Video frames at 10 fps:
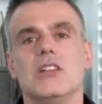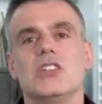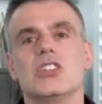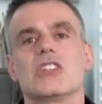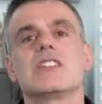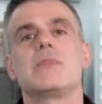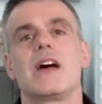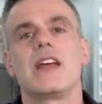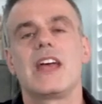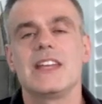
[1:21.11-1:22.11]
to just
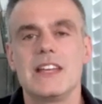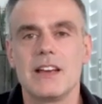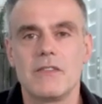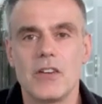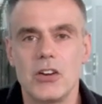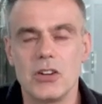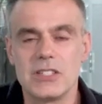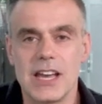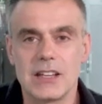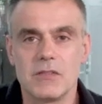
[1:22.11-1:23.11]
about any photo
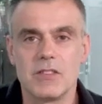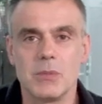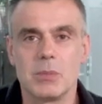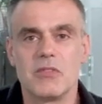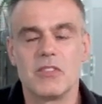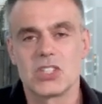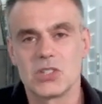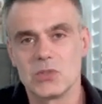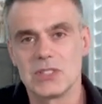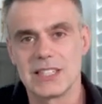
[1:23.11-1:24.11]
taken from a
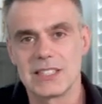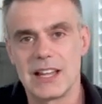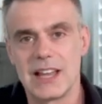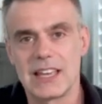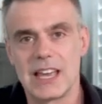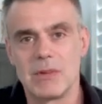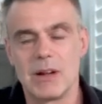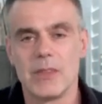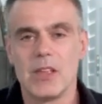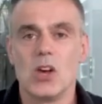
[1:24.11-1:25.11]
professional DSLR camera